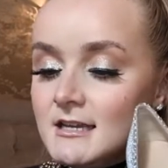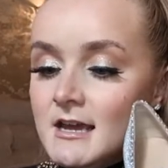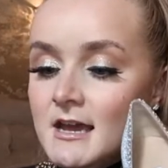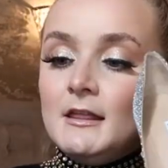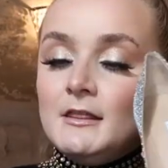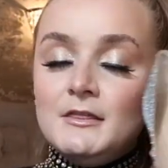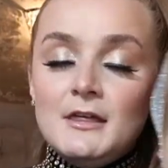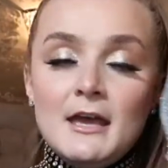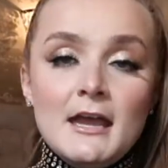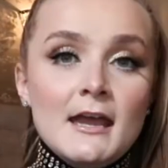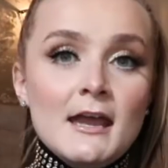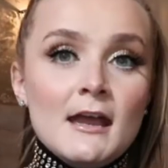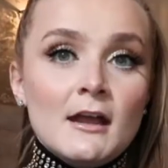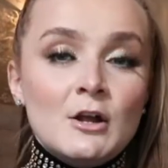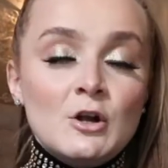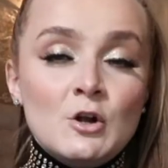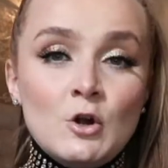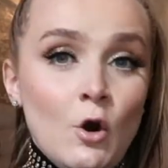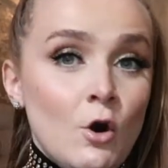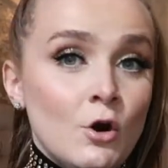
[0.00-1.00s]

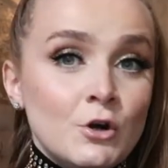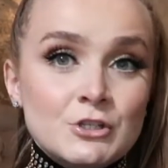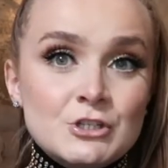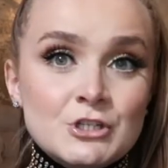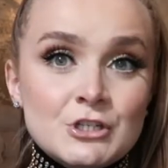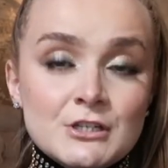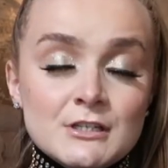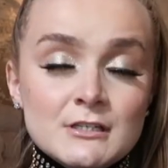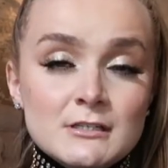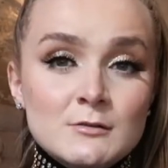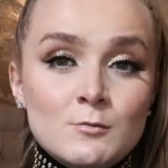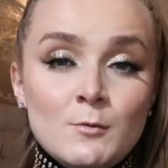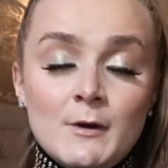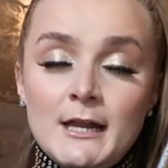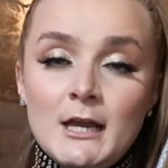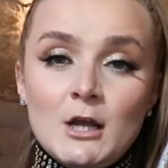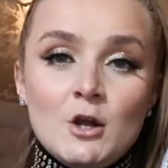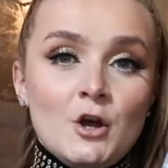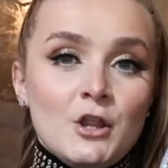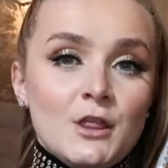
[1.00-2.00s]
They're gorgeous. When
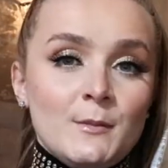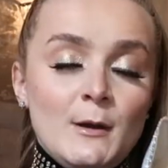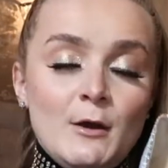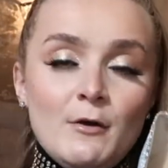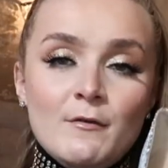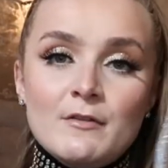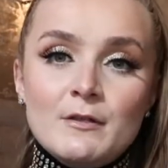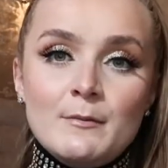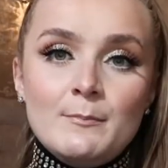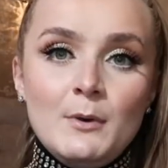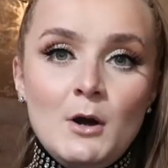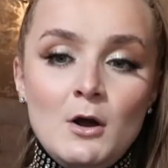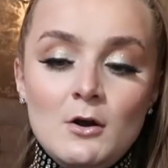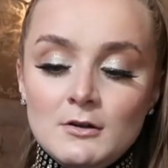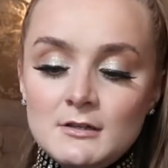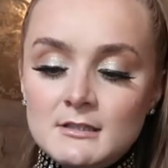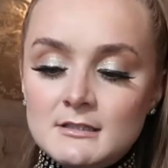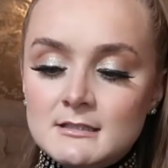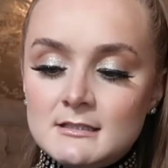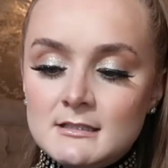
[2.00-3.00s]
I got them out of the
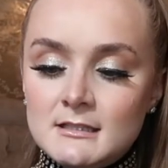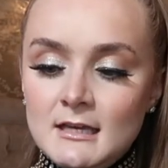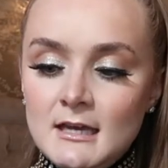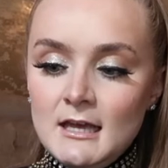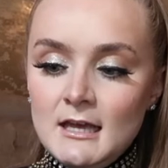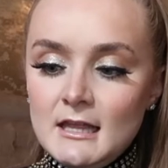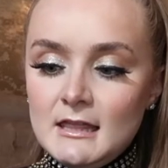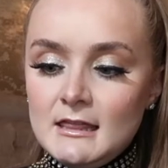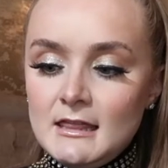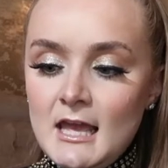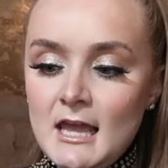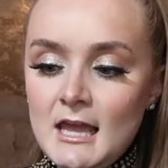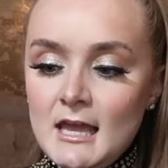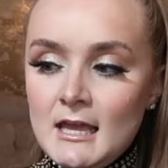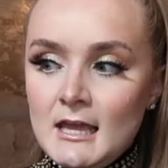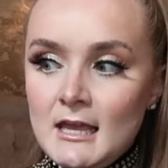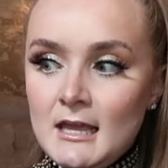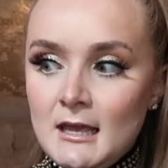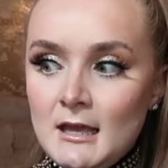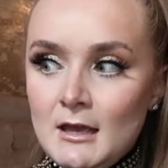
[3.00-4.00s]
box,
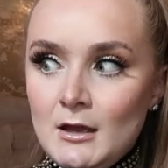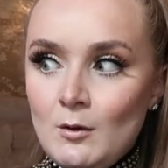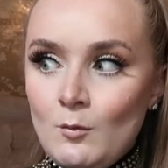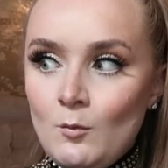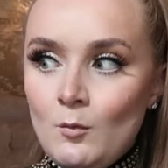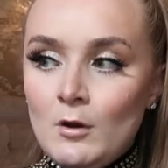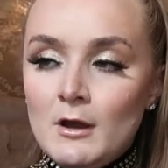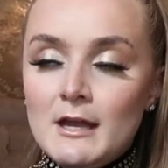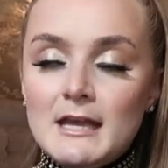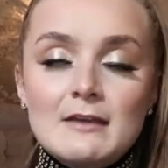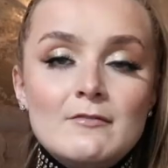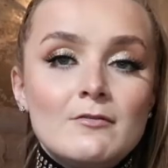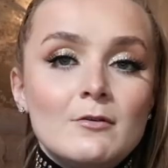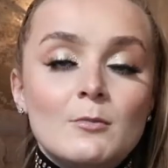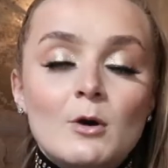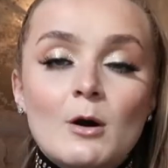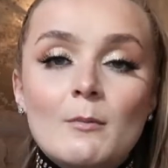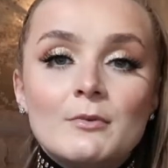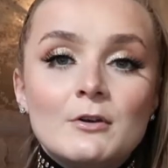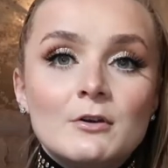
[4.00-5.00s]
they were even
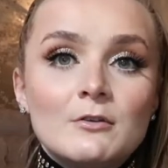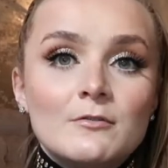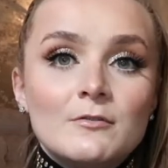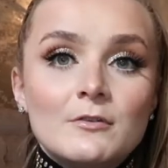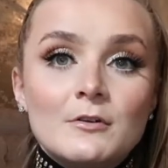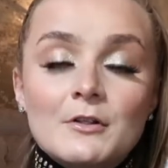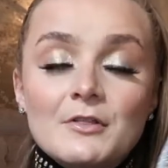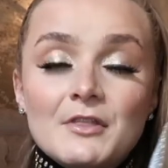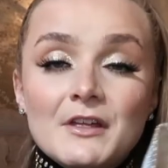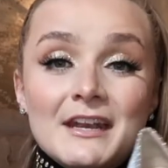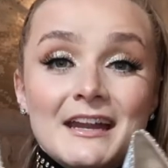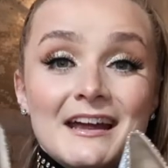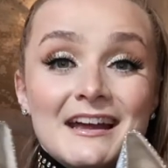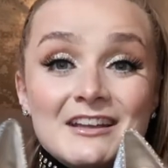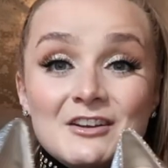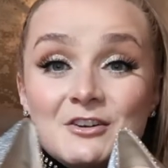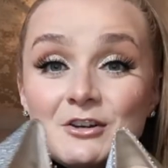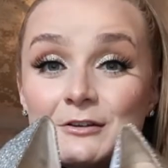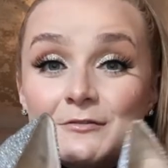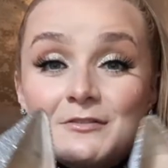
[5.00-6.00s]
more beautiful than I
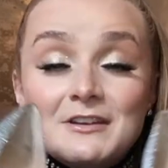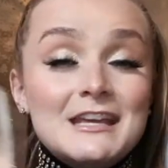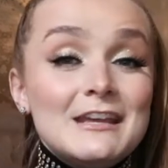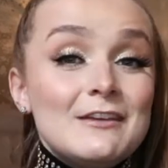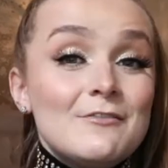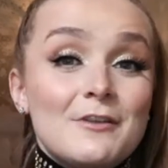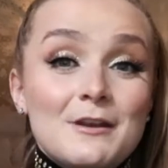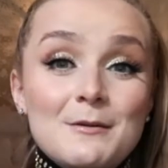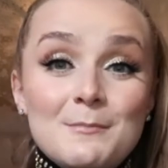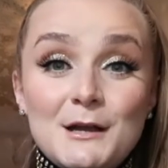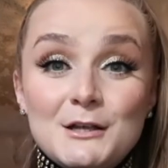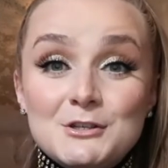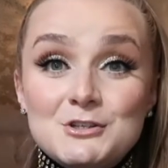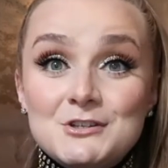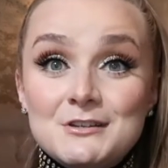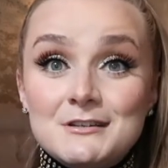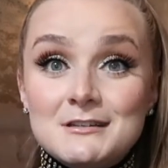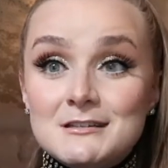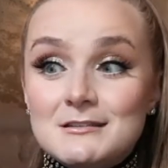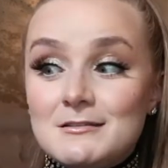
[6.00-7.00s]
could have even
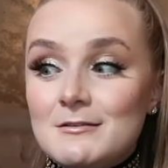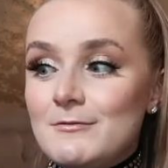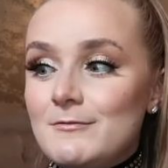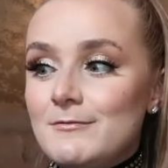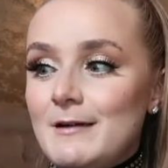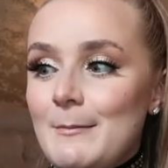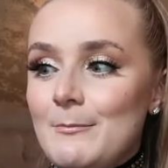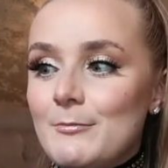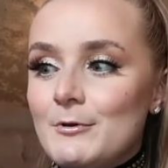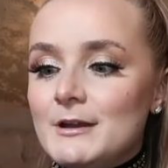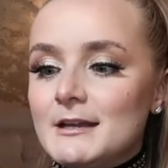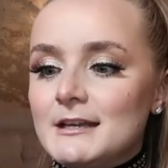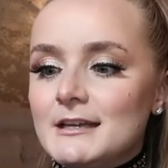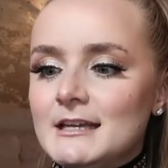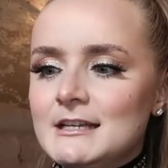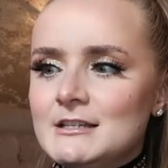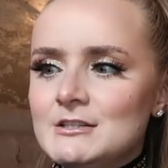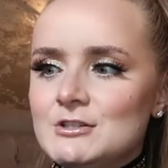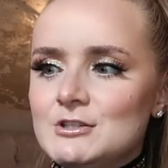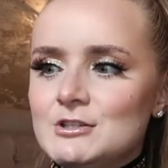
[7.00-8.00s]
imagined. The fabric
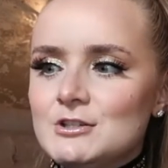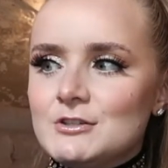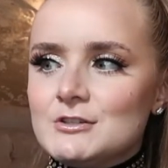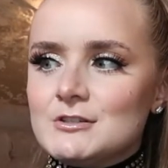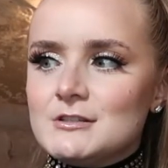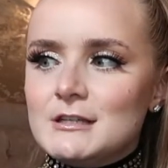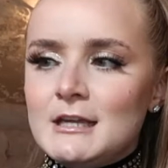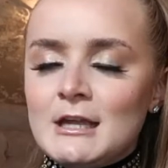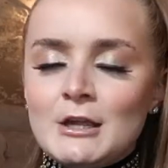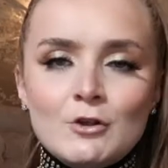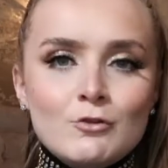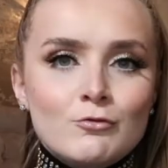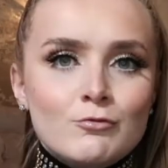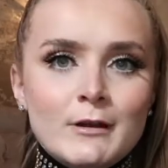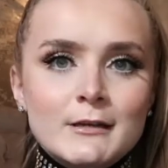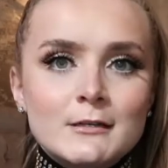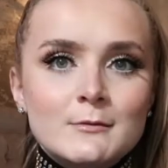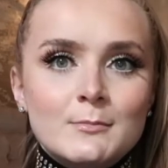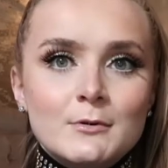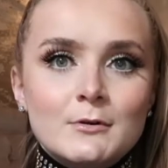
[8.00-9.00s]
is just
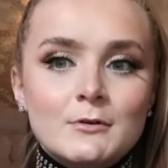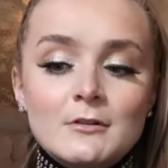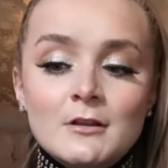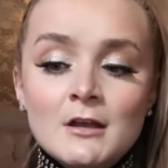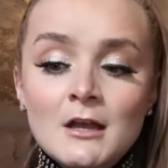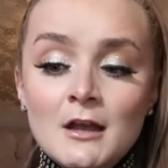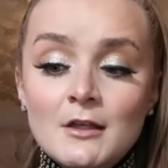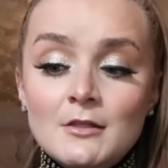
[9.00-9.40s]
incredible.